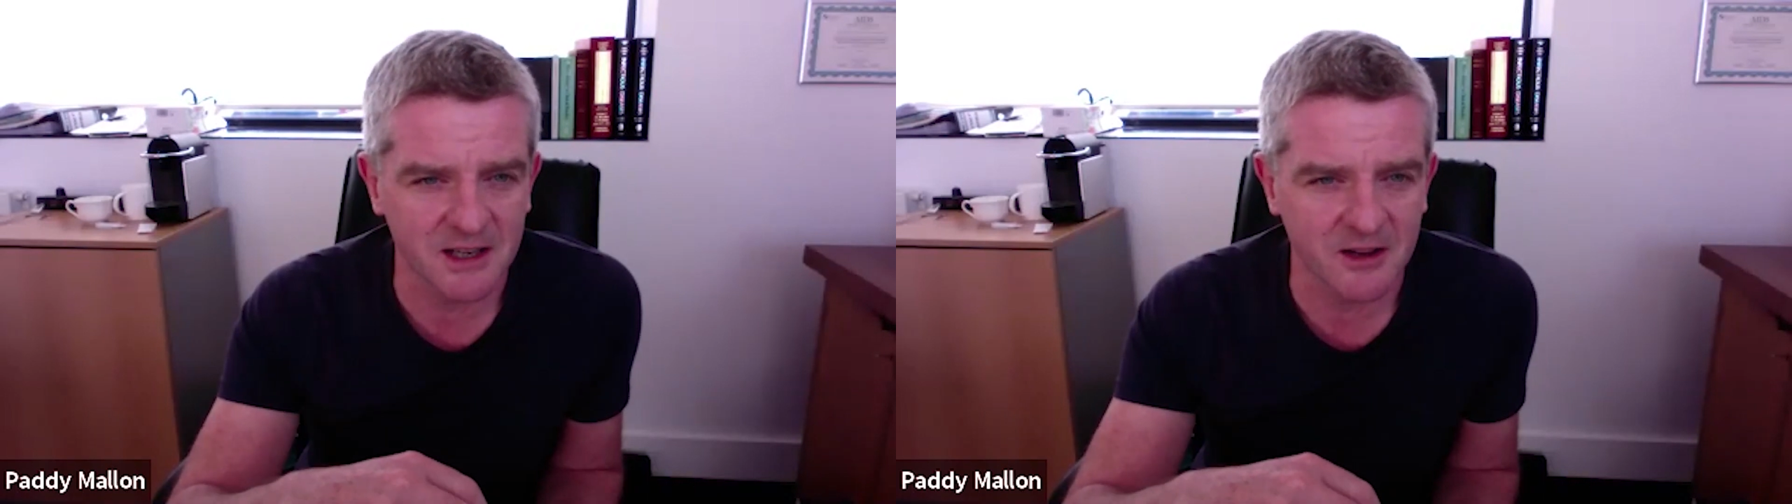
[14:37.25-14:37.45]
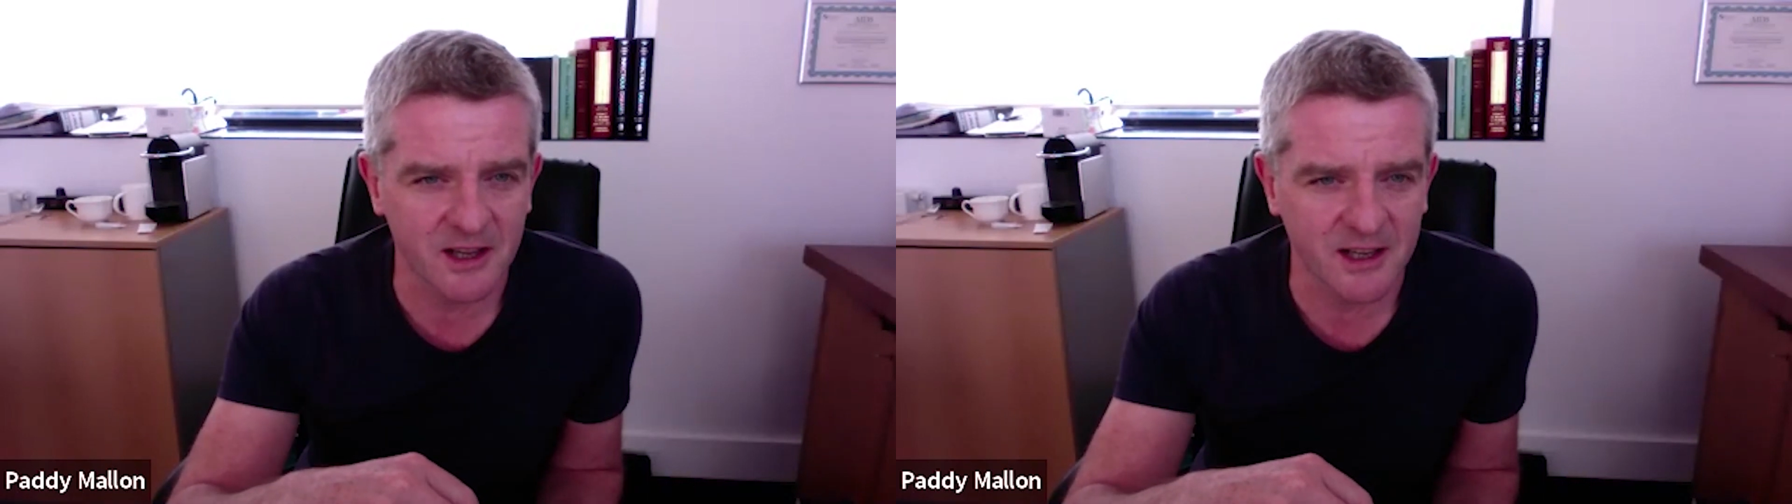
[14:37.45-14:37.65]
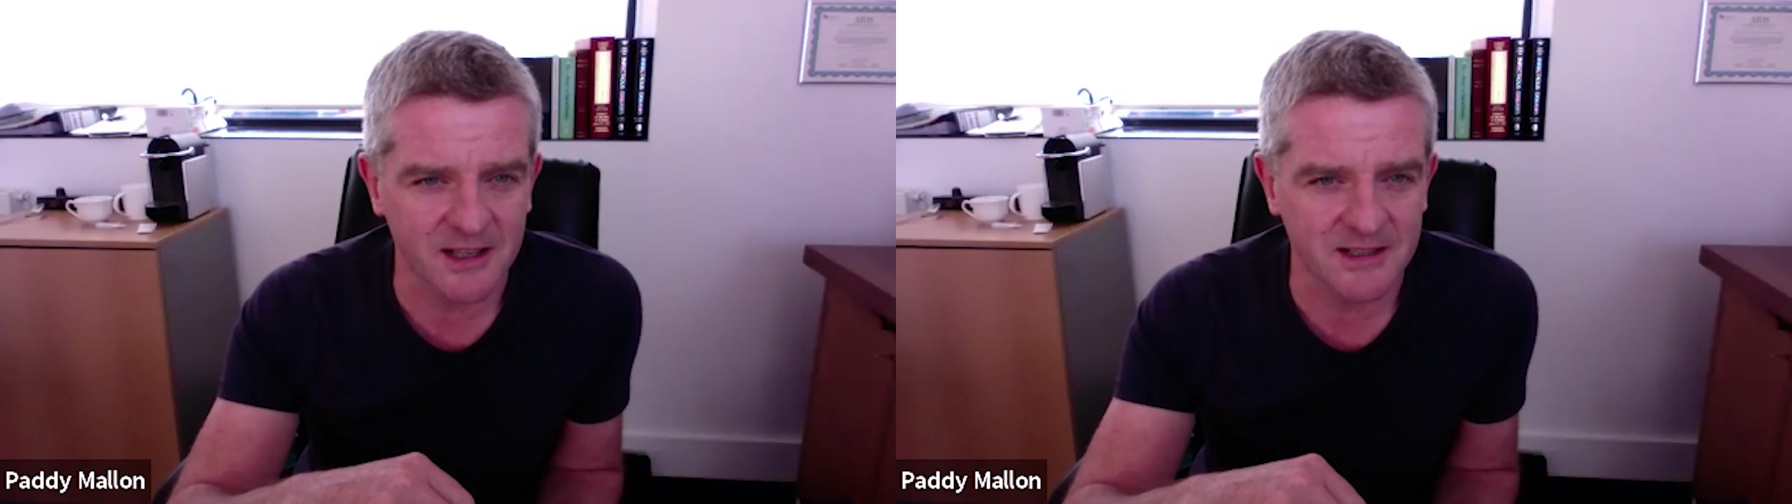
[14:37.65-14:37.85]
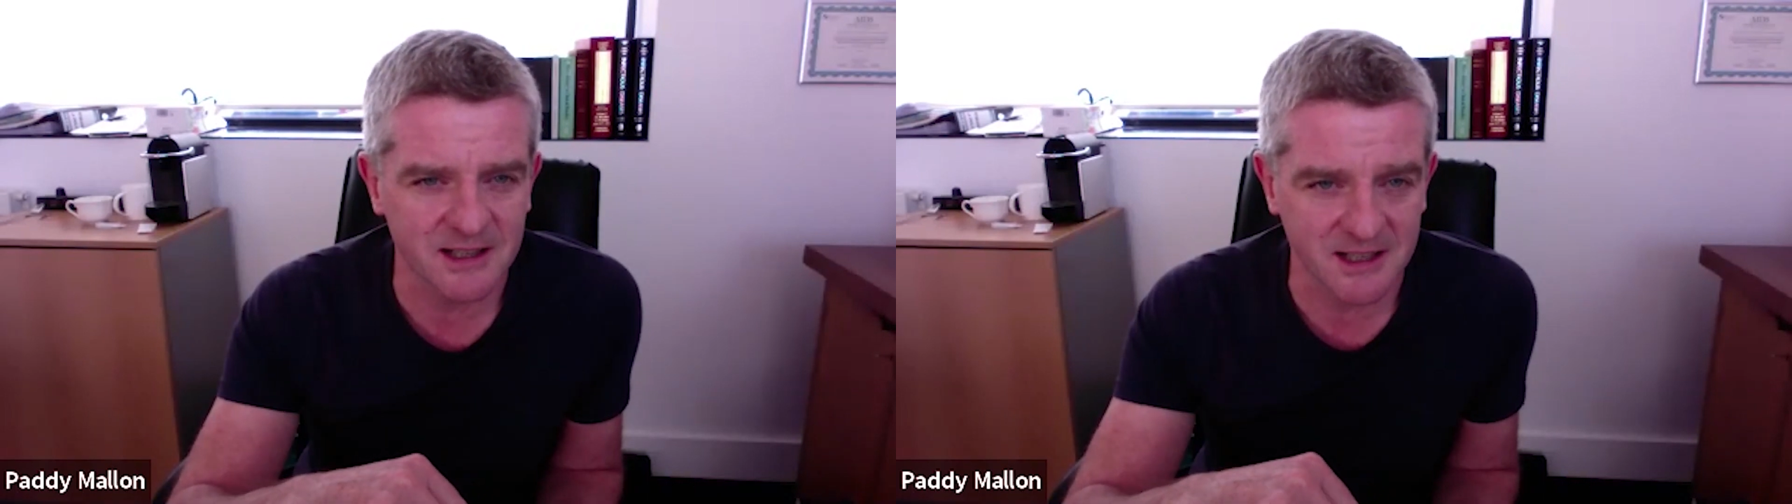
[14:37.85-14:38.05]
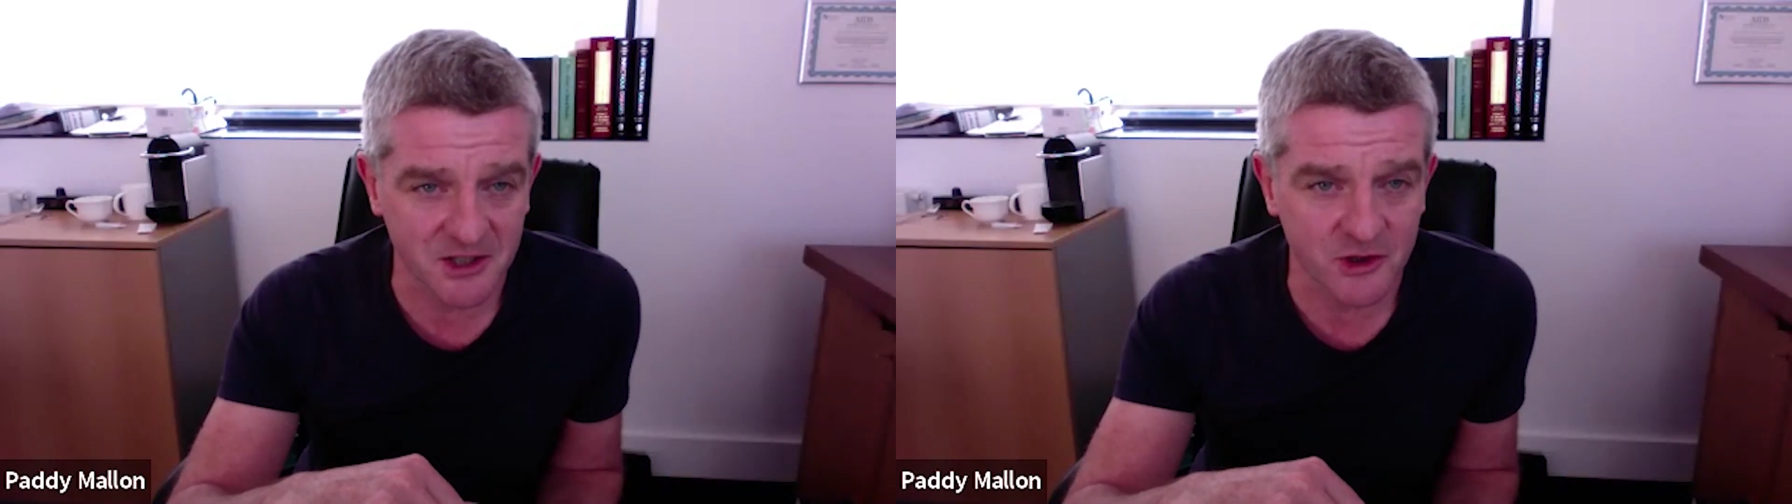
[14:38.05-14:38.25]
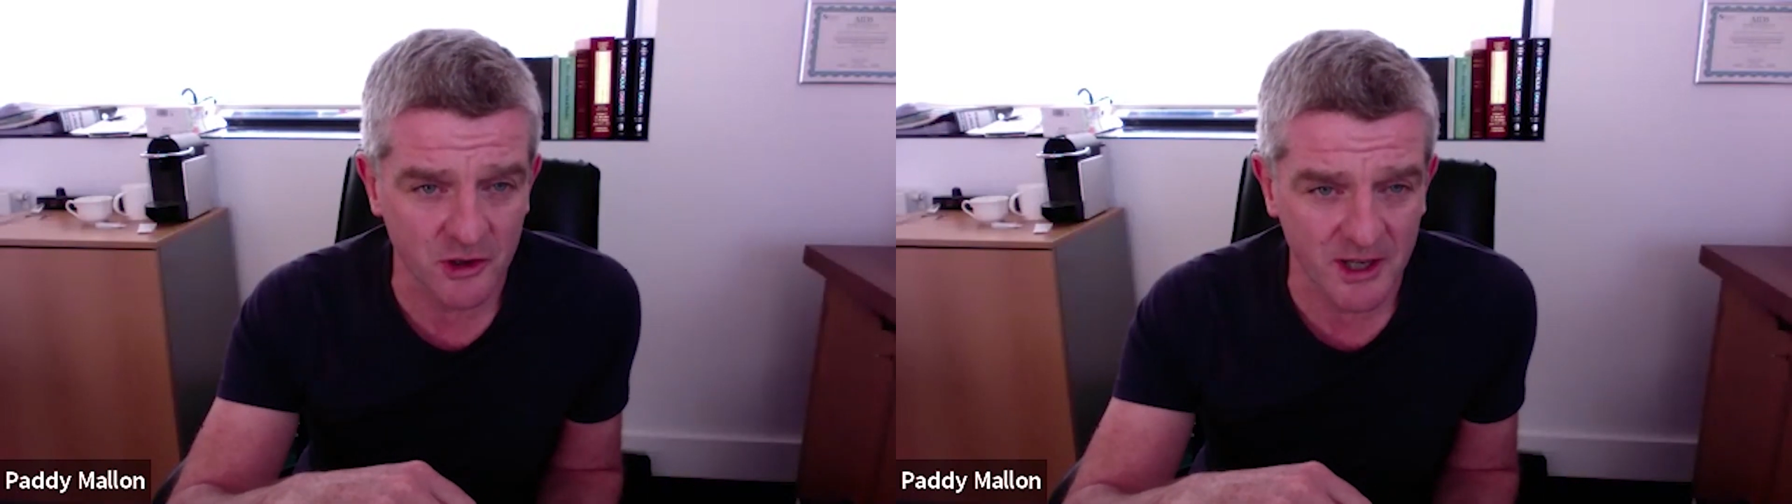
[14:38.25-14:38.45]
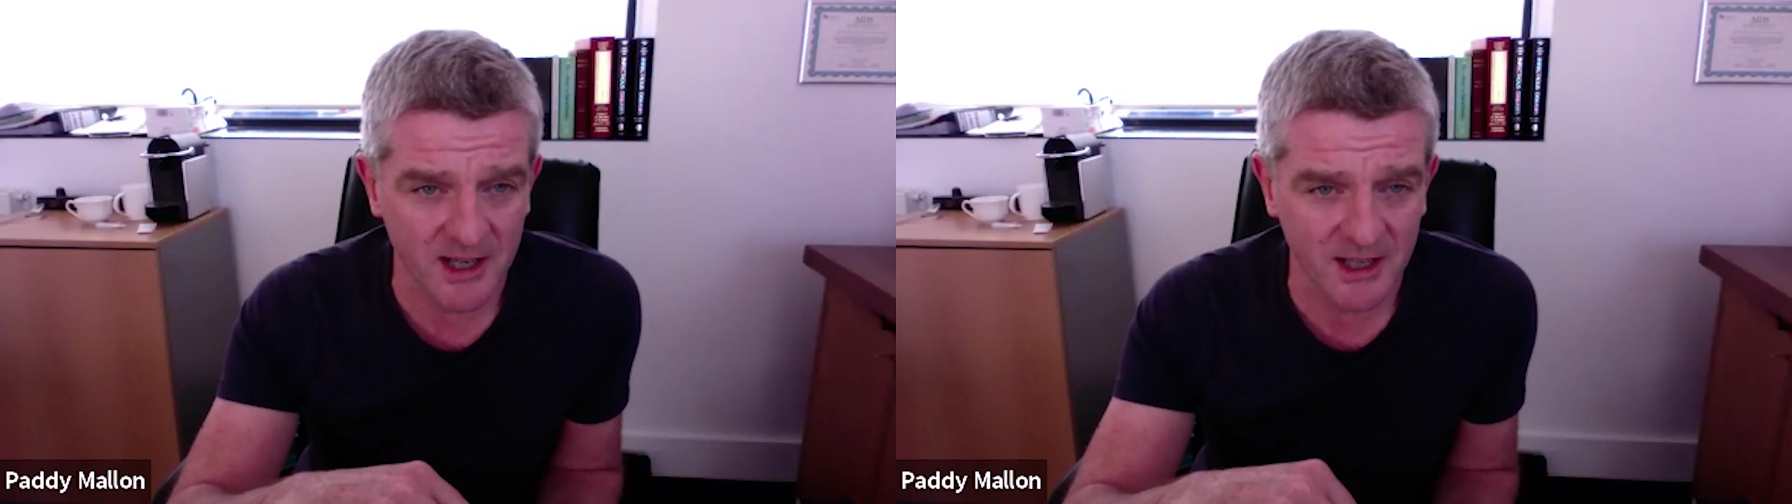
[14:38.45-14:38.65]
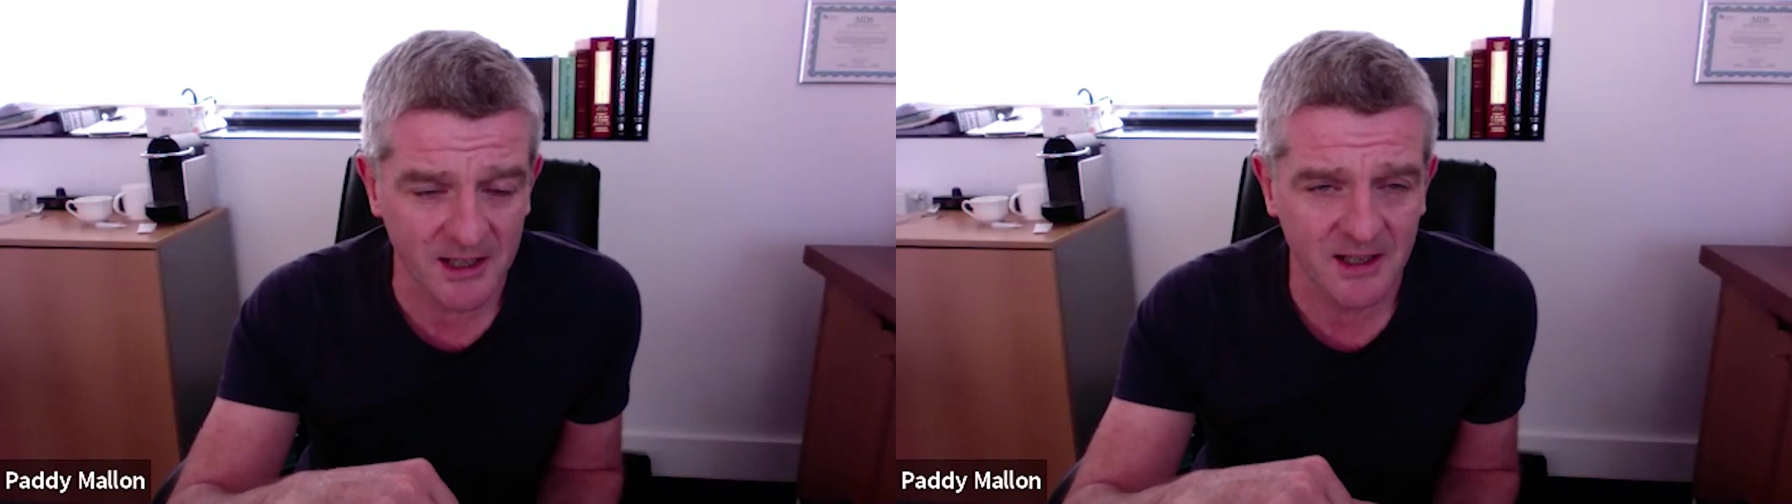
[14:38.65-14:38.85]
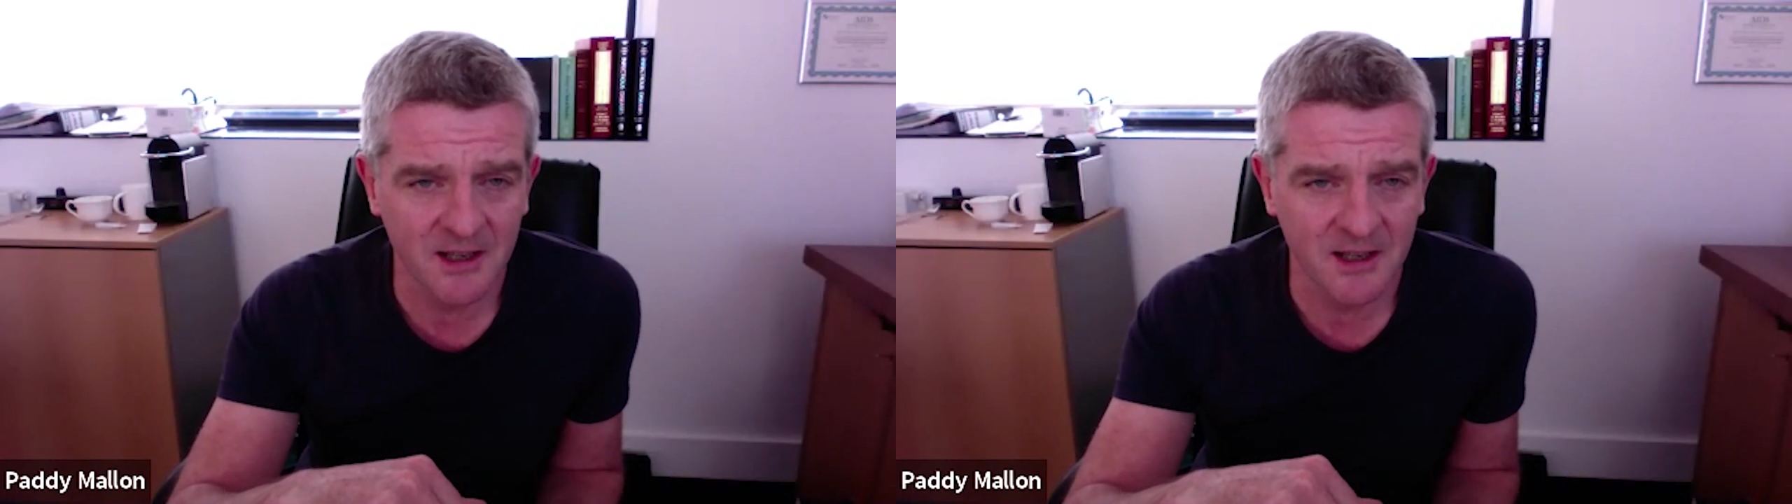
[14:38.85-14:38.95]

I think is intriguing.